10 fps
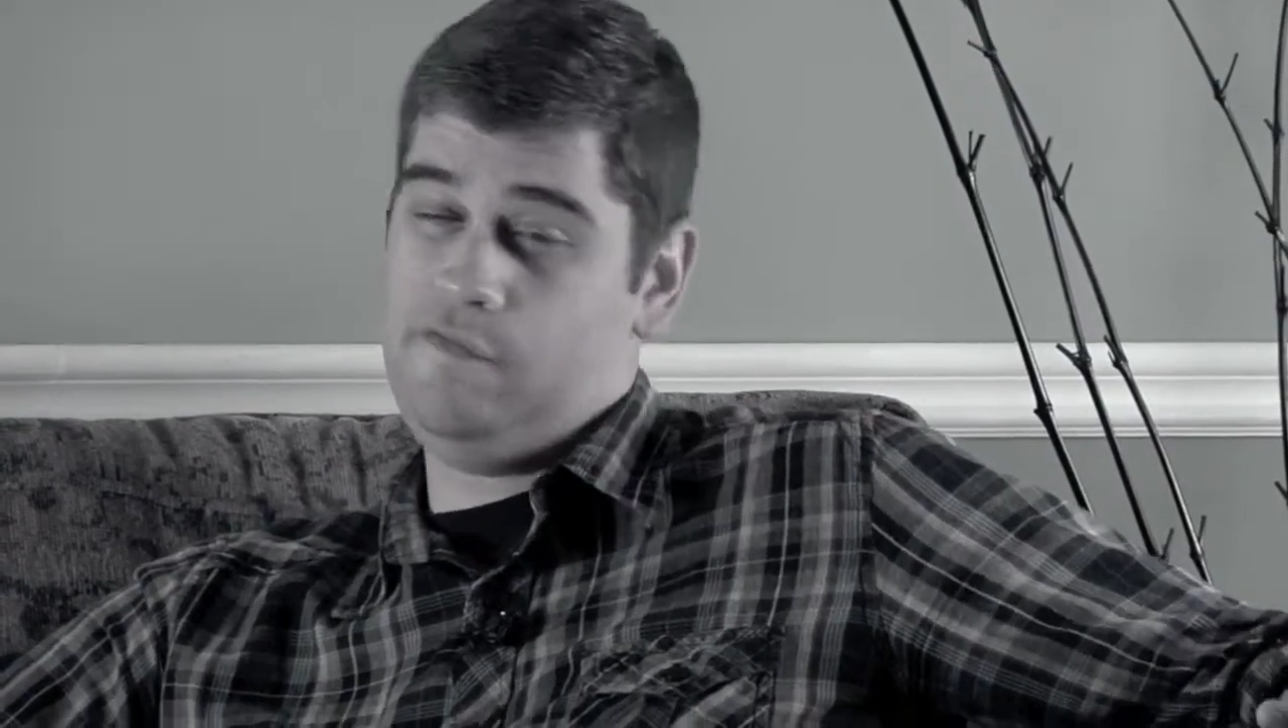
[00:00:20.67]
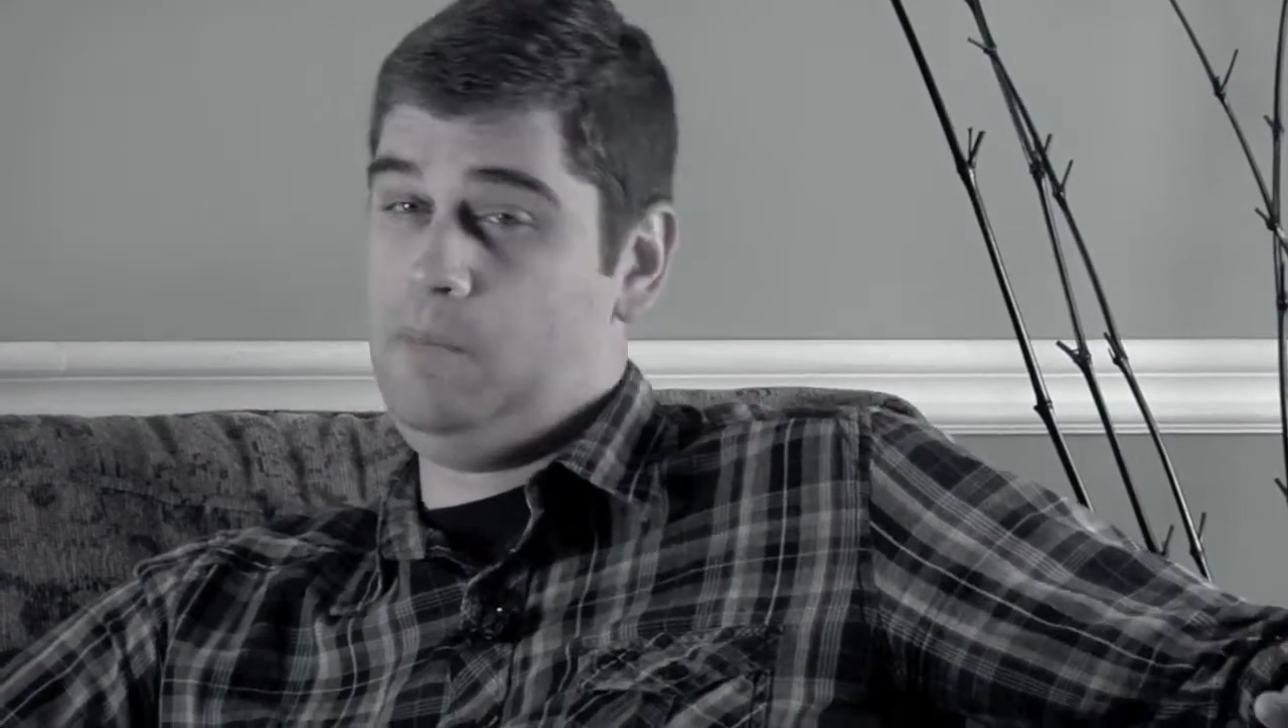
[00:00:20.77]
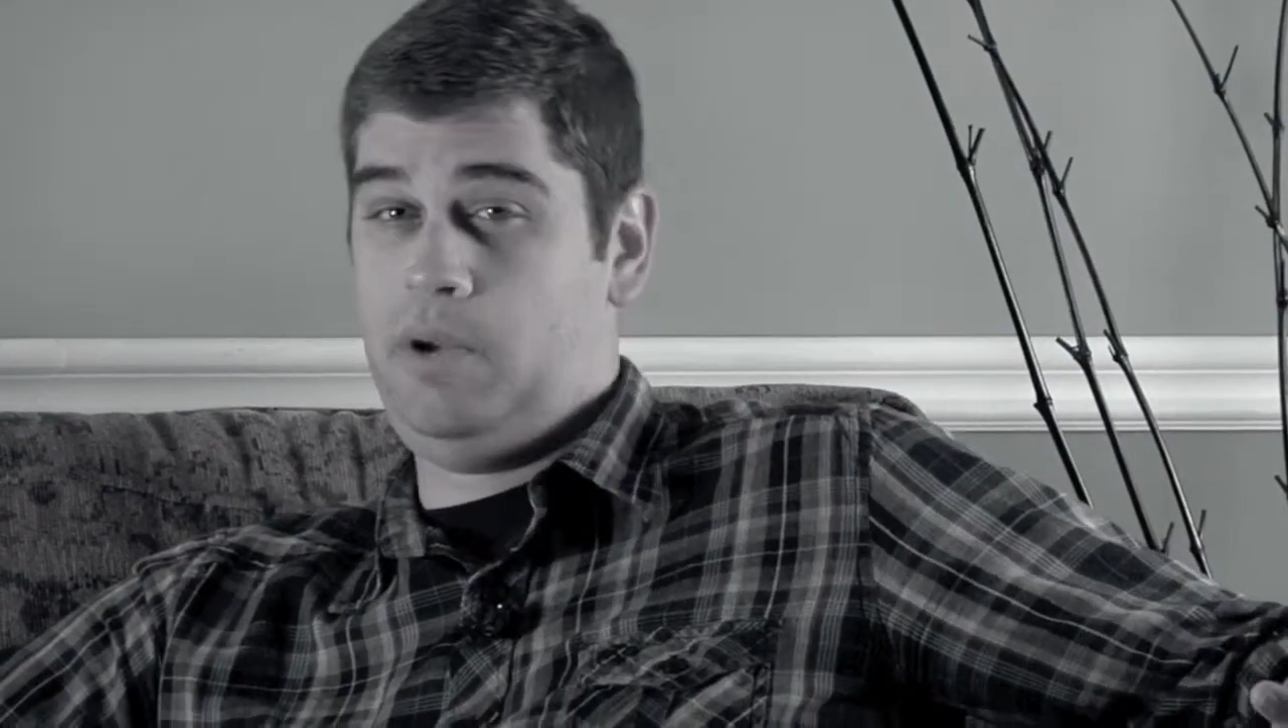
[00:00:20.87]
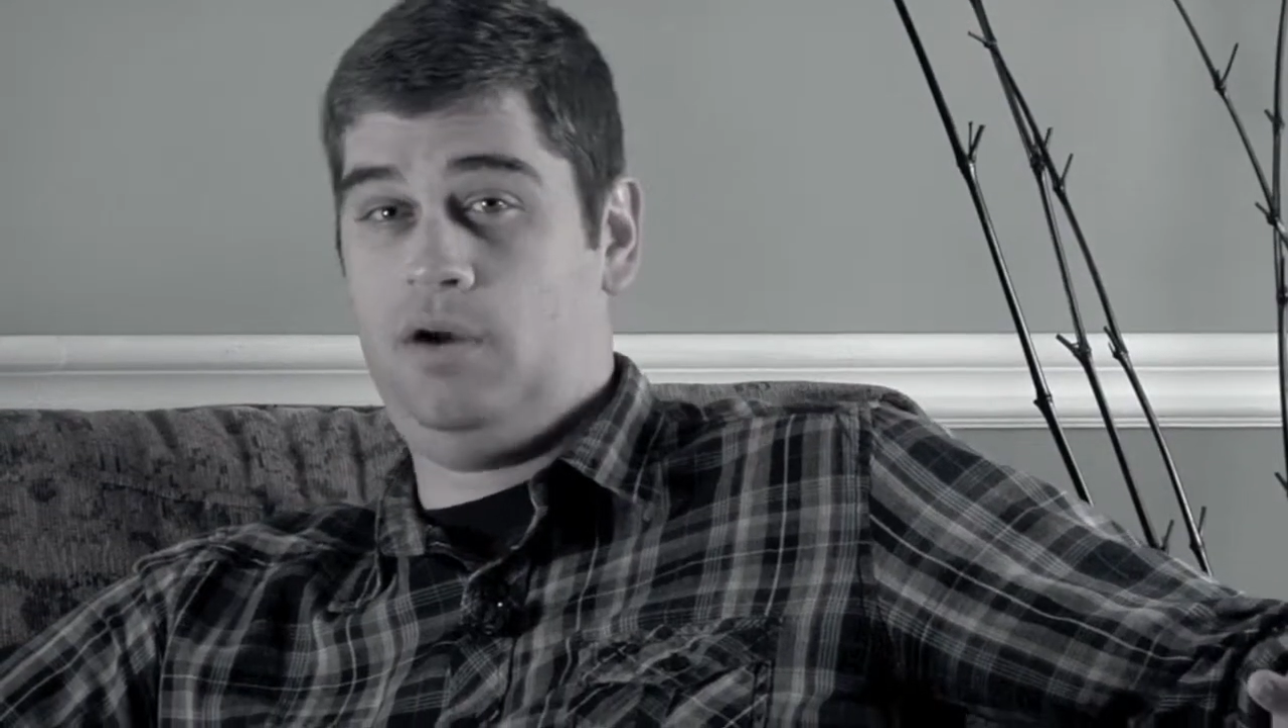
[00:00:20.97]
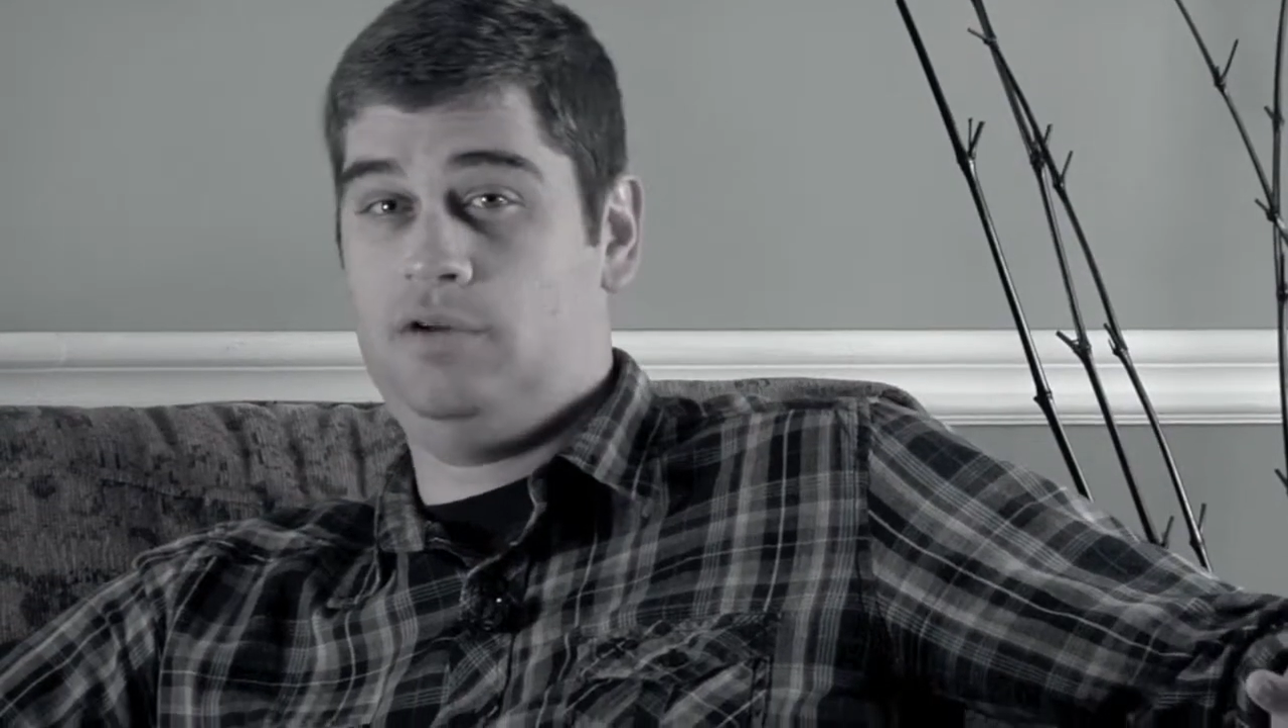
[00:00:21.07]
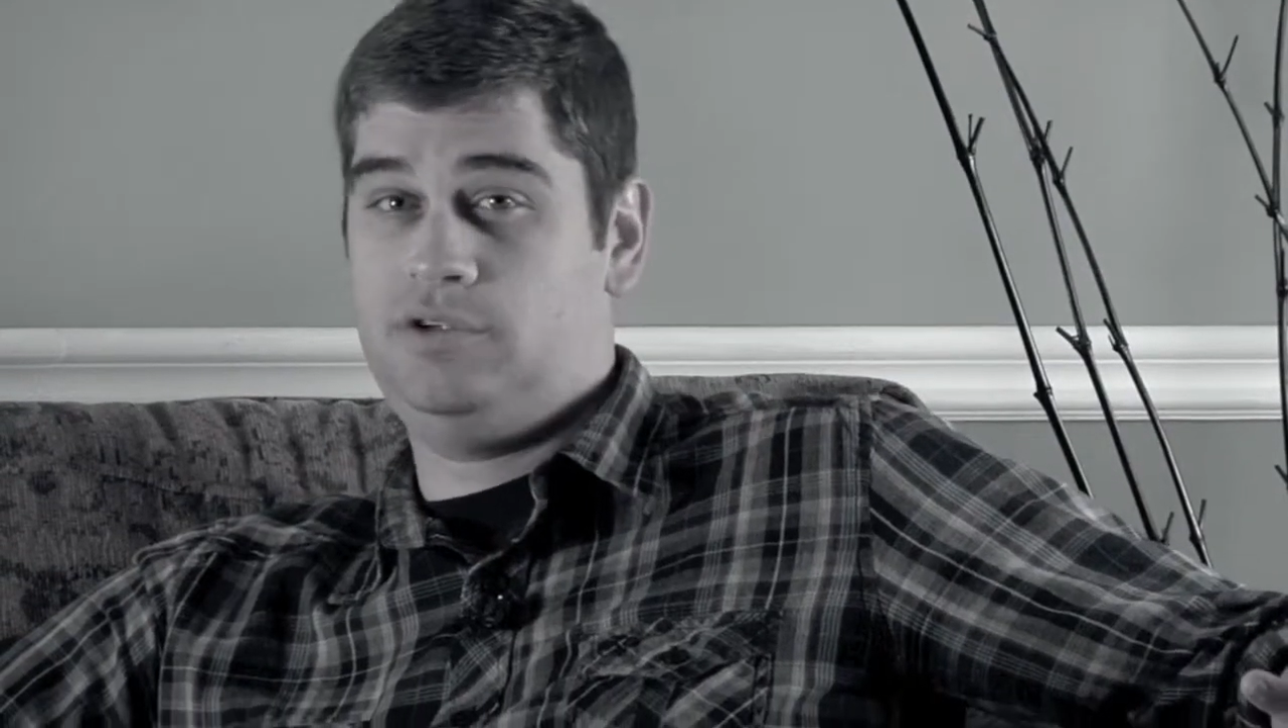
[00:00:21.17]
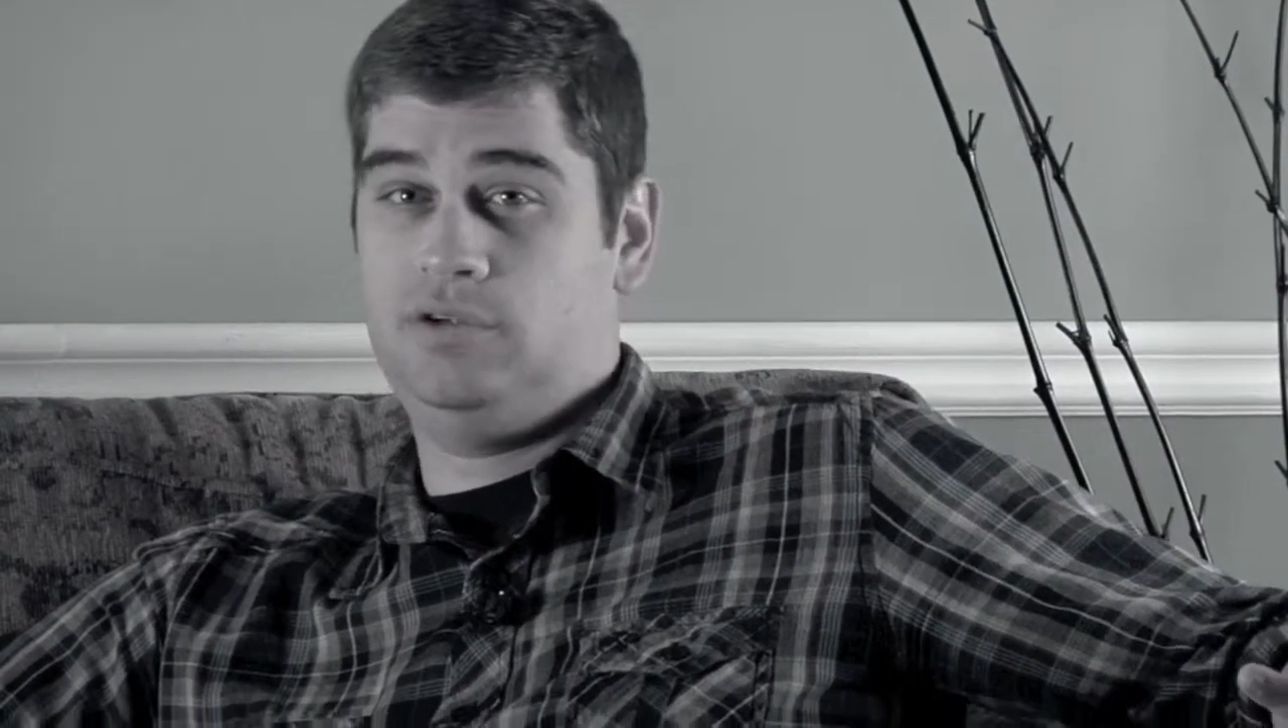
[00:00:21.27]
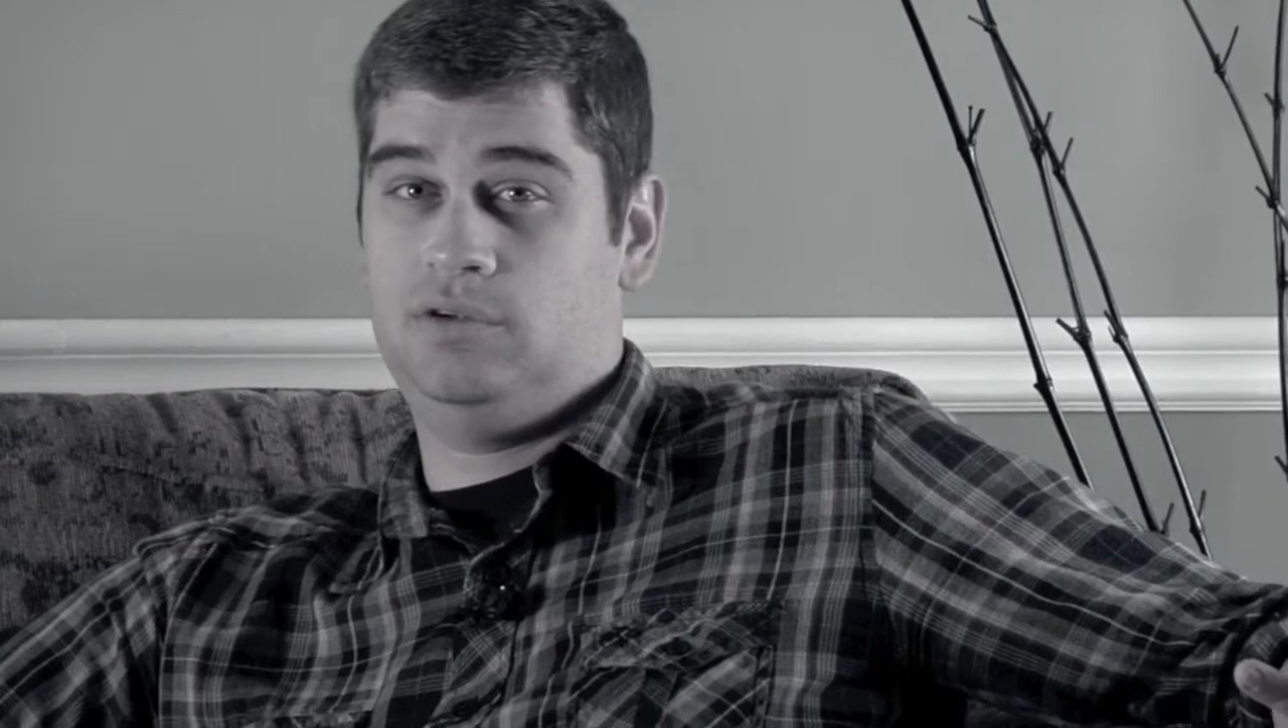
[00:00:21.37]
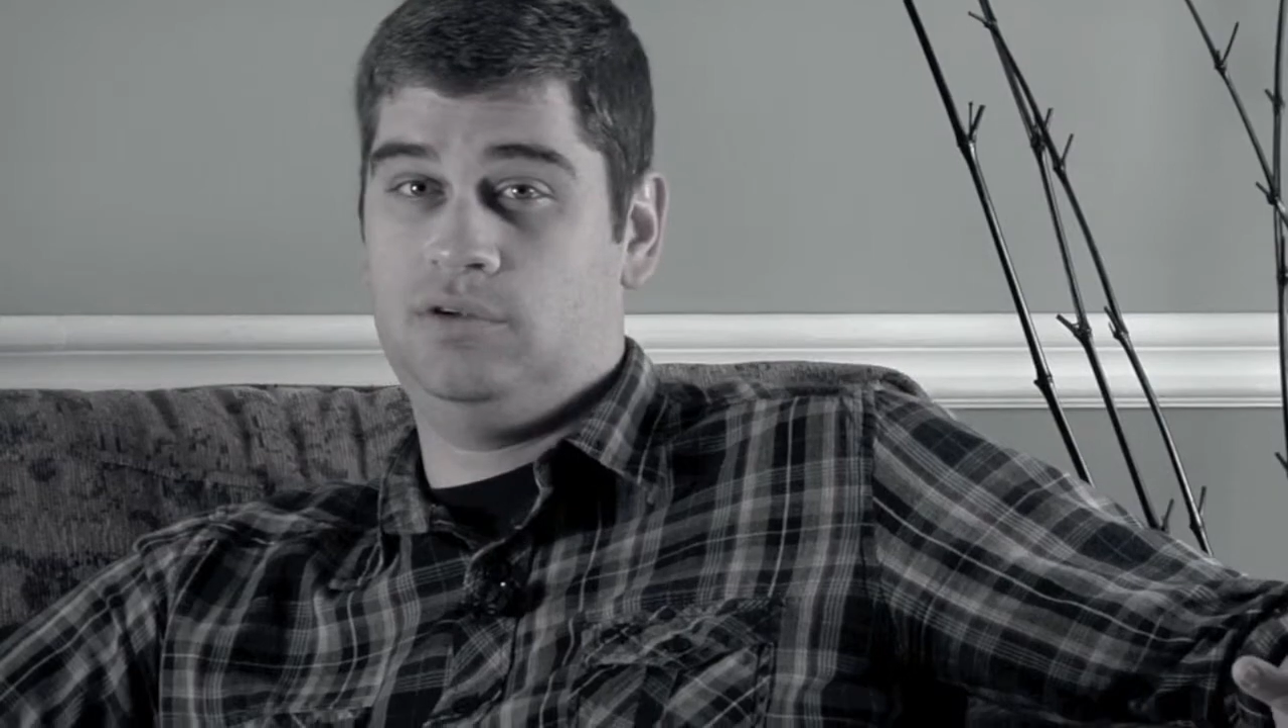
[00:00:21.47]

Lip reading: our marriage.